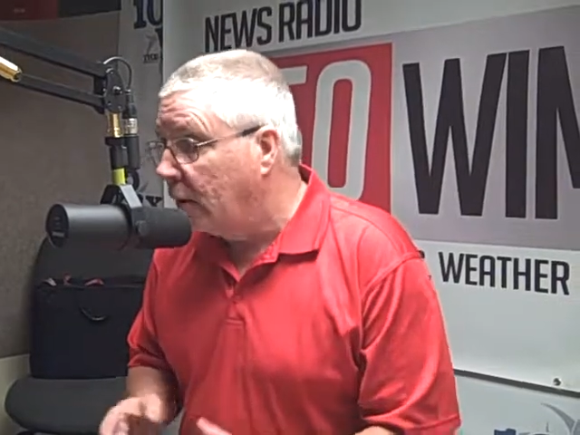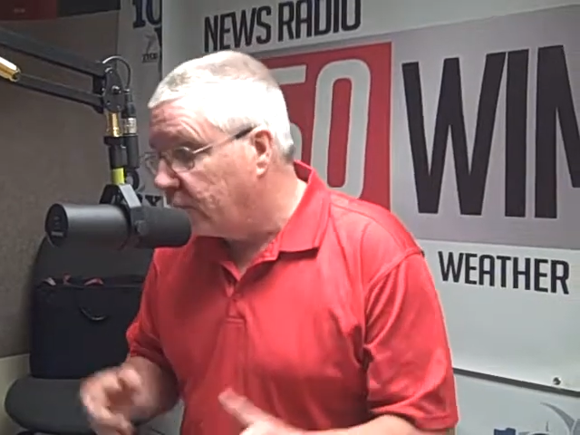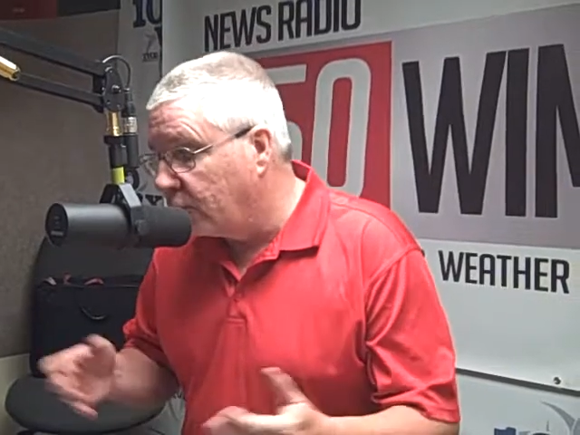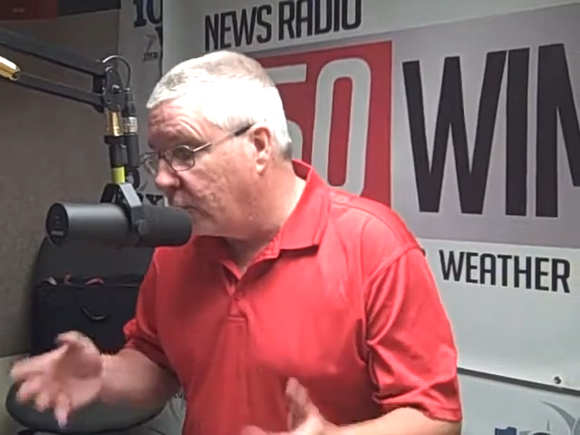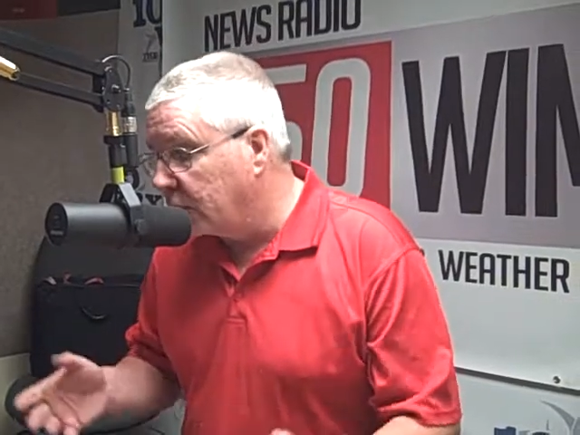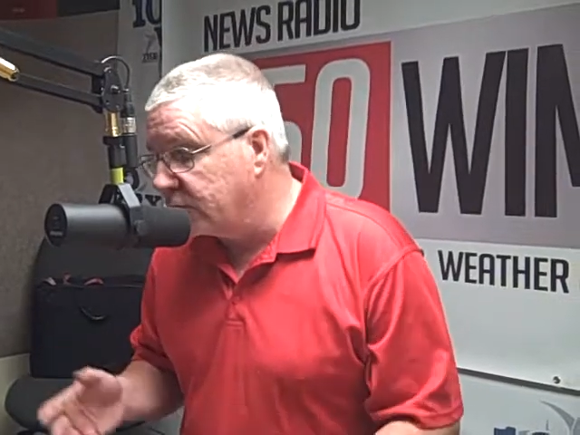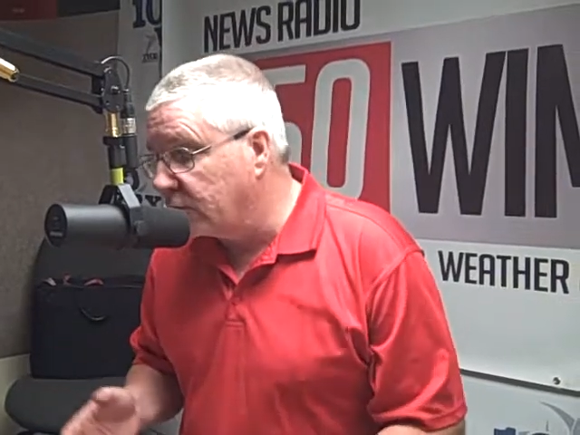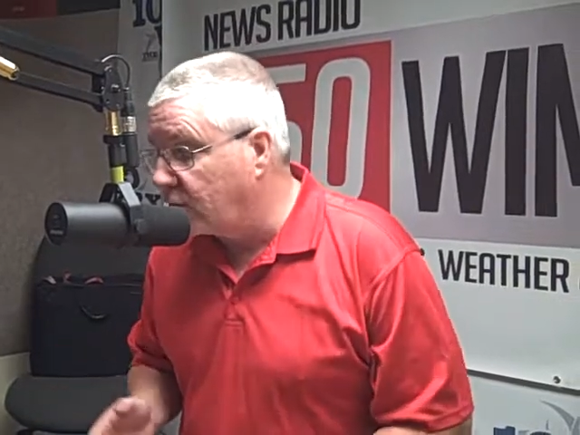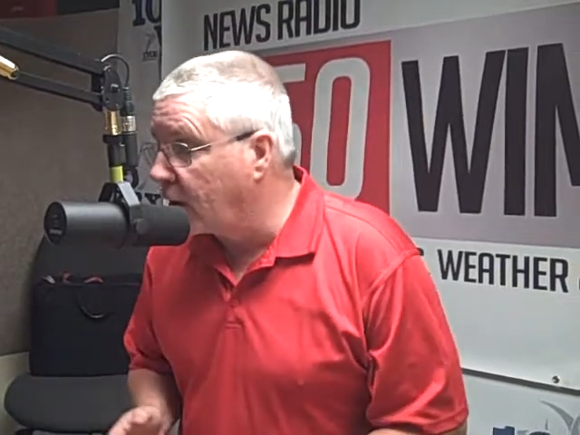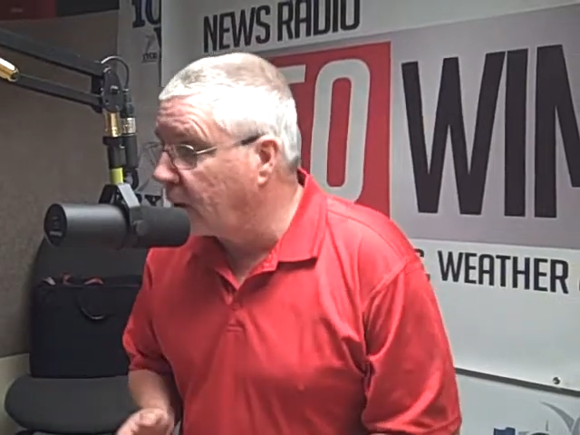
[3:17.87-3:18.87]
through his
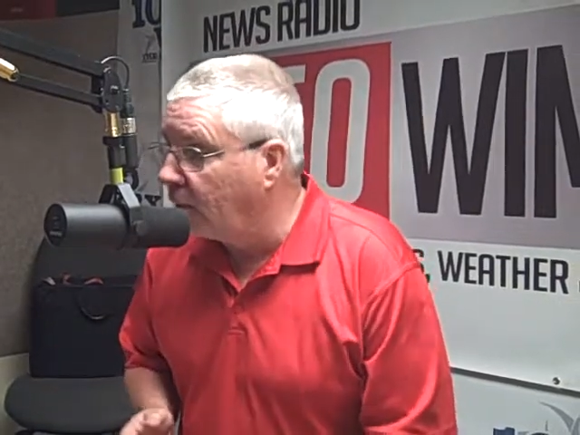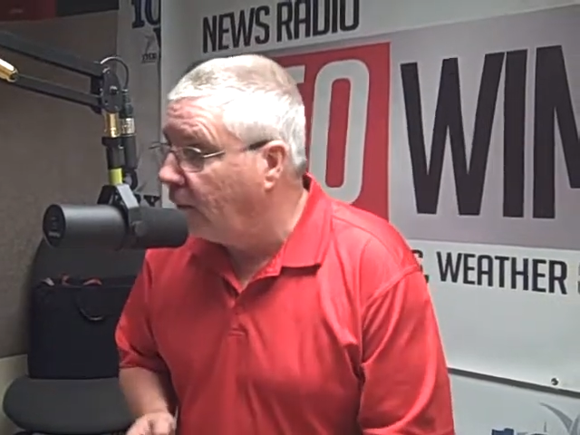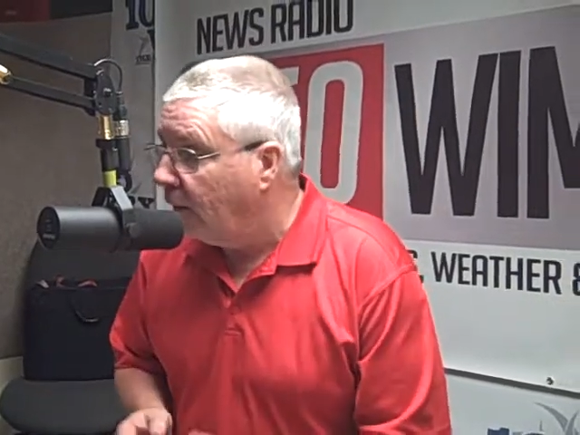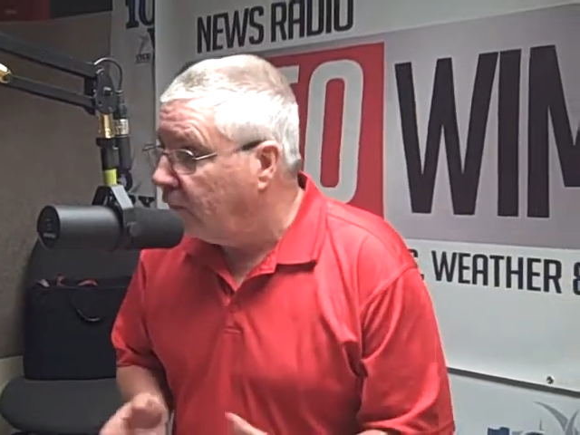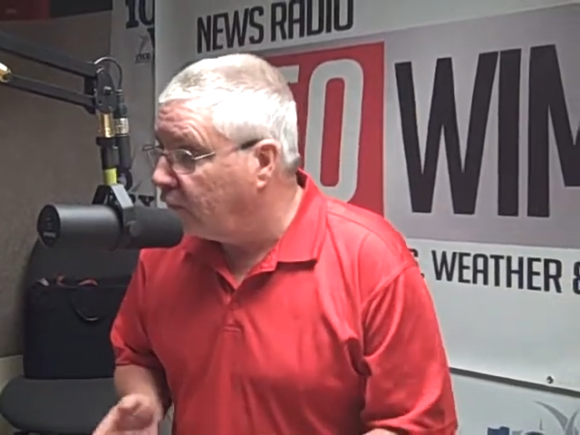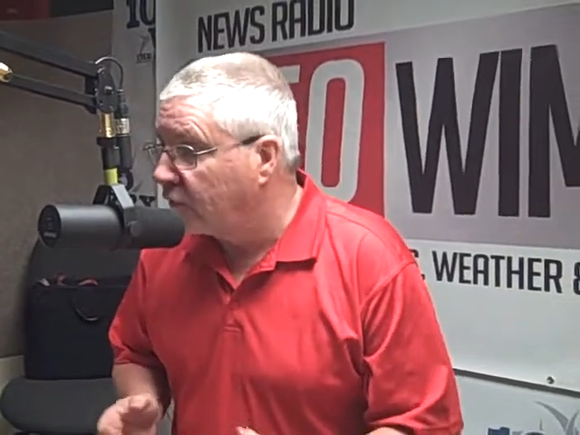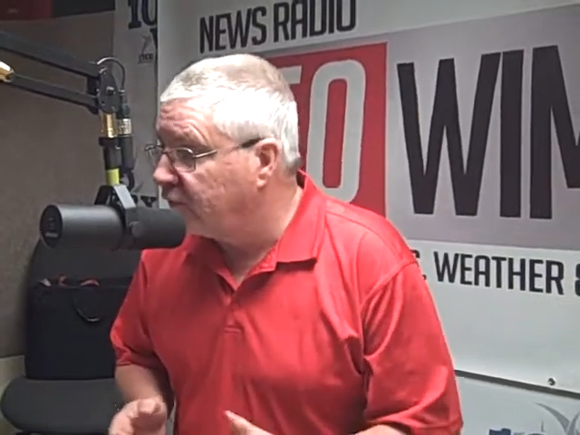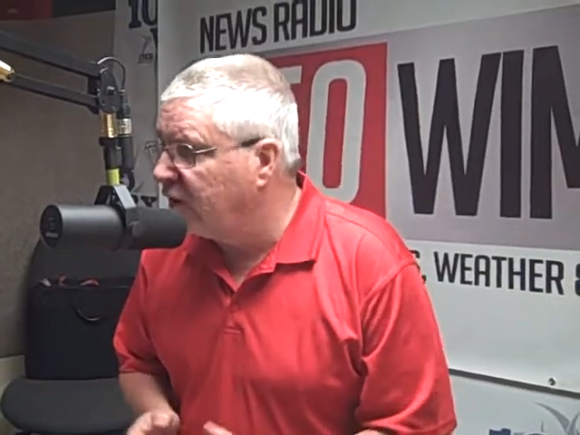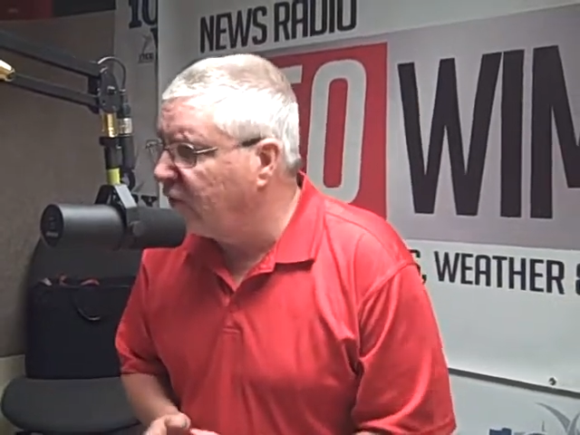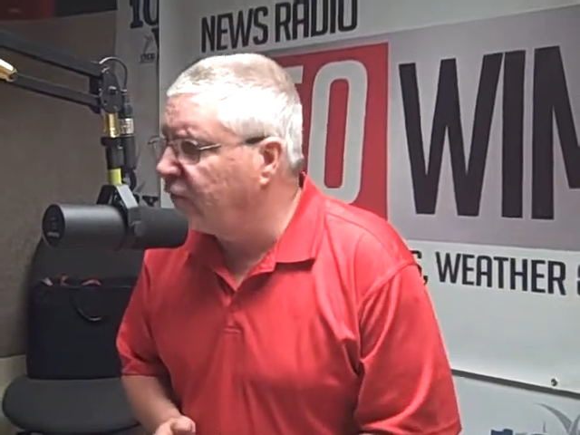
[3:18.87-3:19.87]
incredible
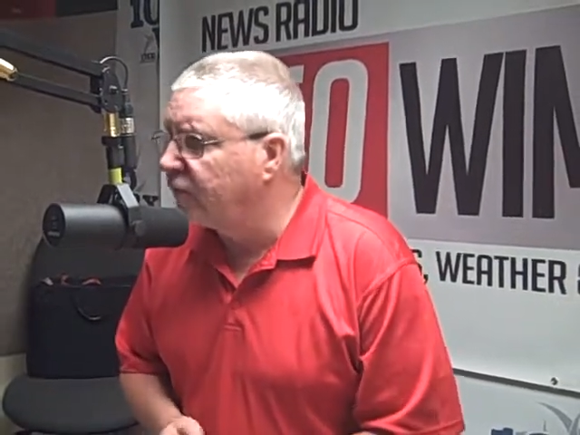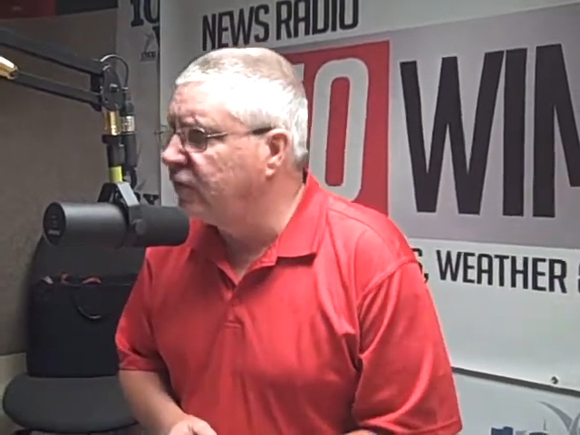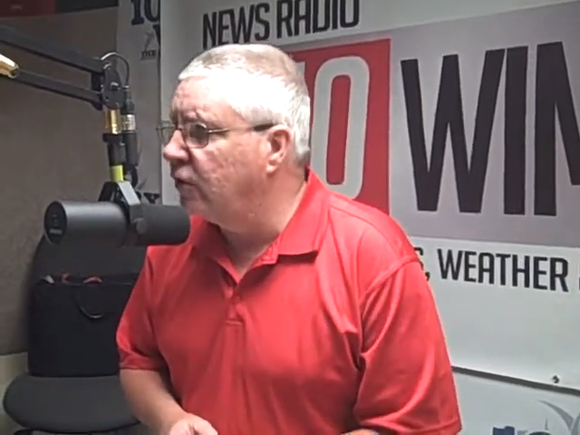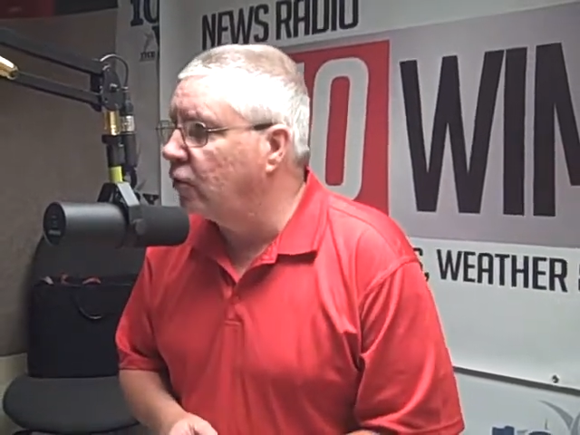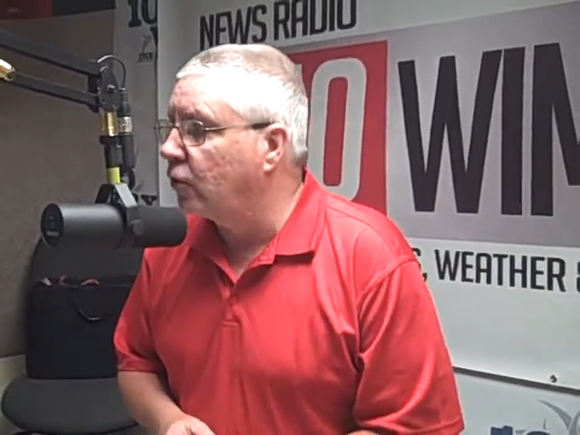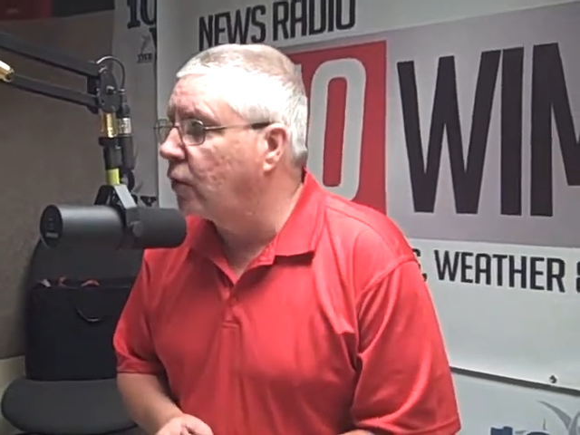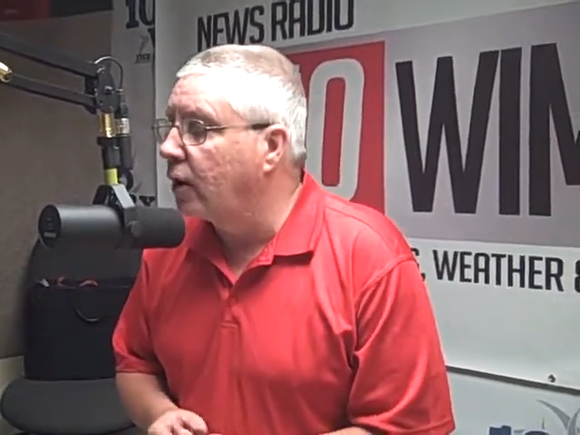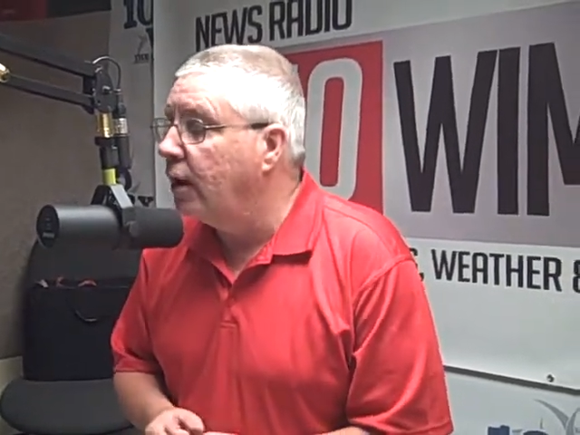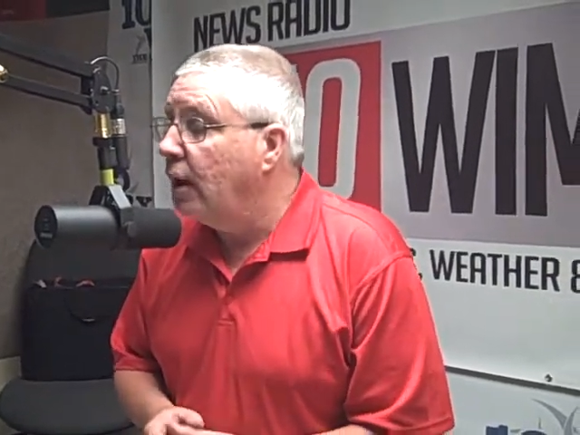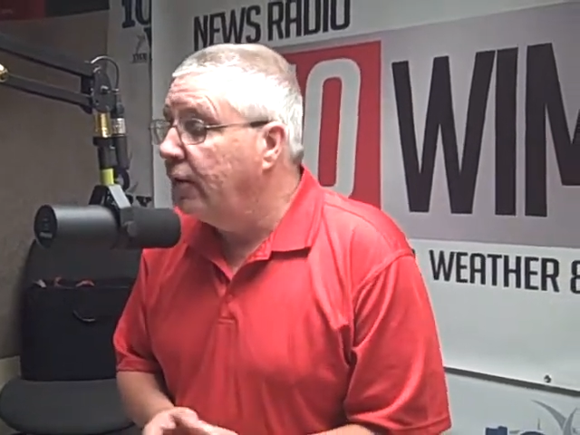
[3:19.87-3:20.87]
14 or 15-year run